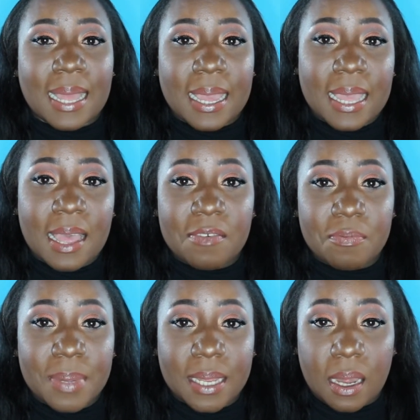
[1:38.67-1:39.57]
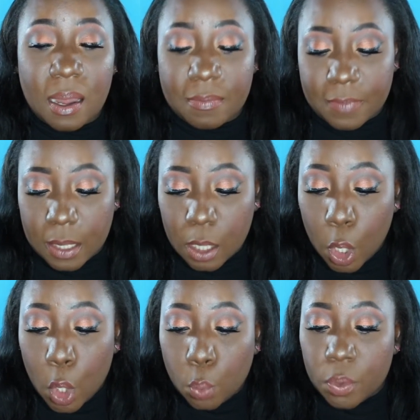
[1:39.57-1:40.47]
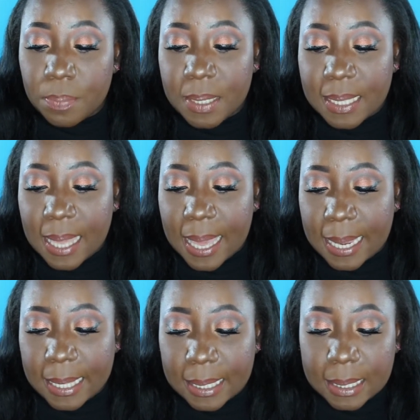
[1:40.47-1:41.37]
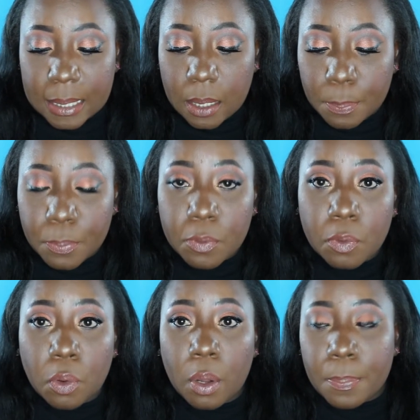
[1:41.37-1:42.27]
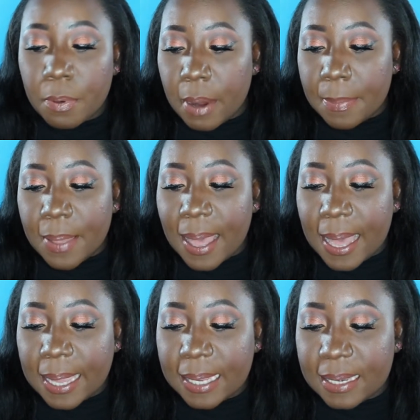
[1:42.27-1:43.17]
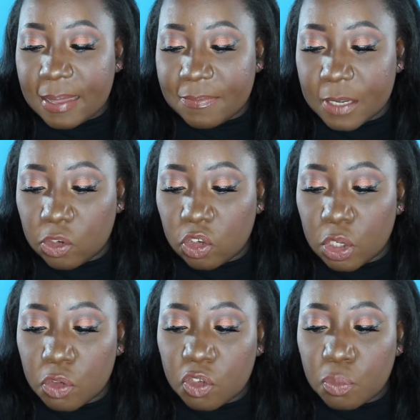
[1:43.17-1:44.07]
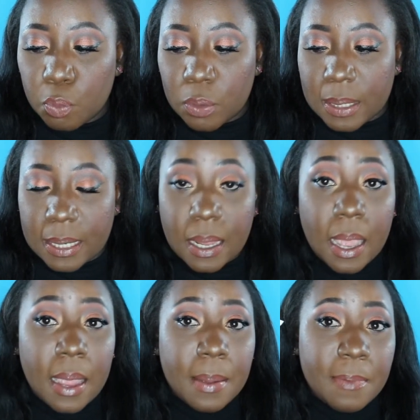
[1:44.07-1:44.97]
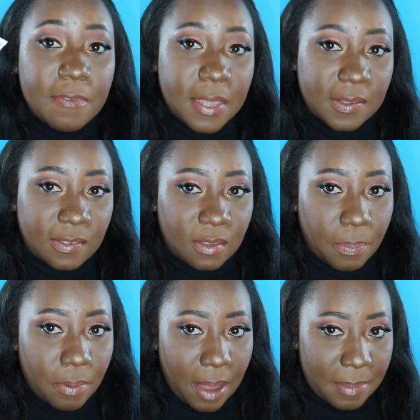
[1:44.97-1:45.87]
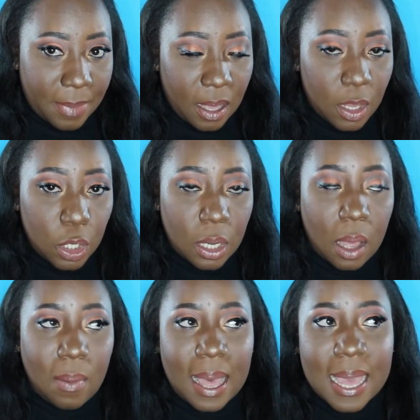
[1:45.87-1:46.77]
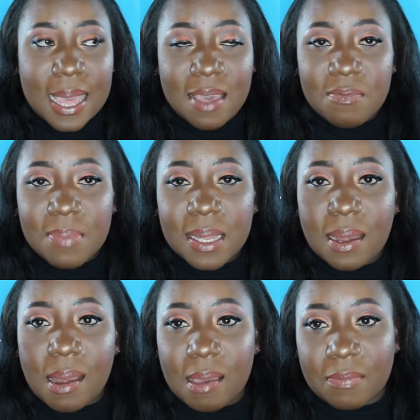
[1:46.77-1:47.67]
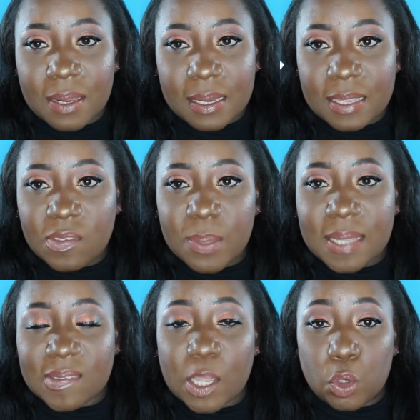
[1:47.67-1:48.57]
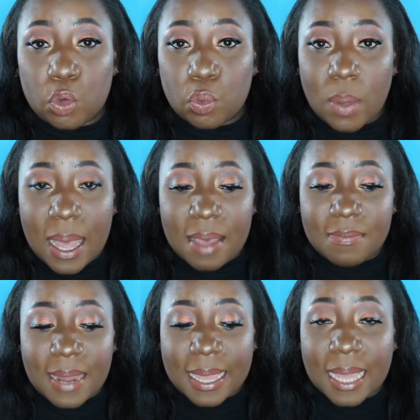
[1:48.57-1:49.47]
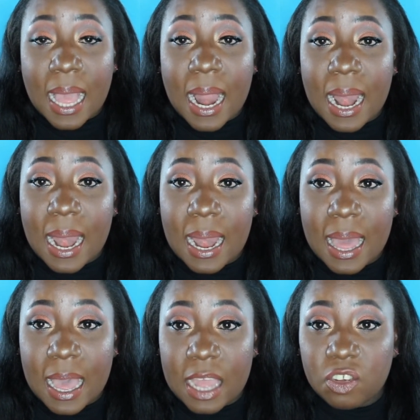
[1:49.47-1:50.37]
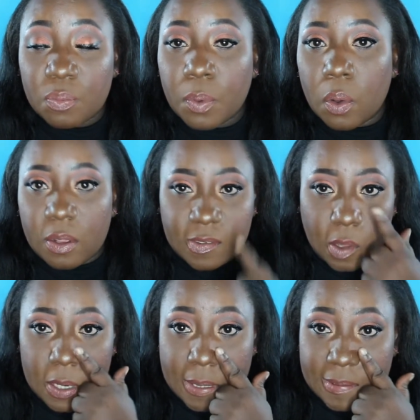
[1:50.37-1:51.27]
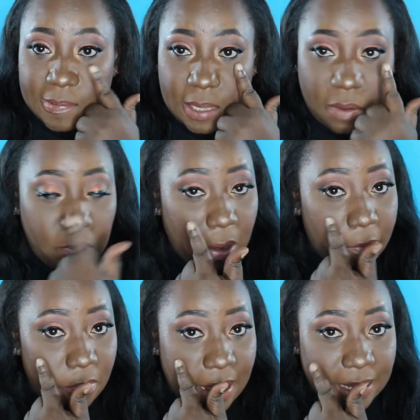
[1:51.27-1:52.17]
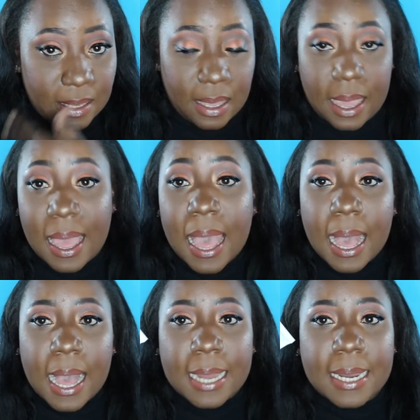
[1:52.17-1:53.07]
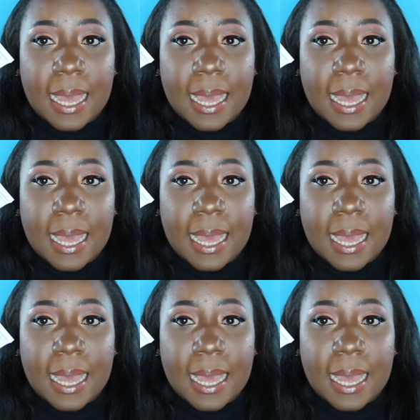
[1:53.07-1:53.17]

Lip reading: I have been loving would be the LA Girl Pro Prep High Definition Smoothing Face Primer. Now I have been loving this because I do have like large pores on this area right here, and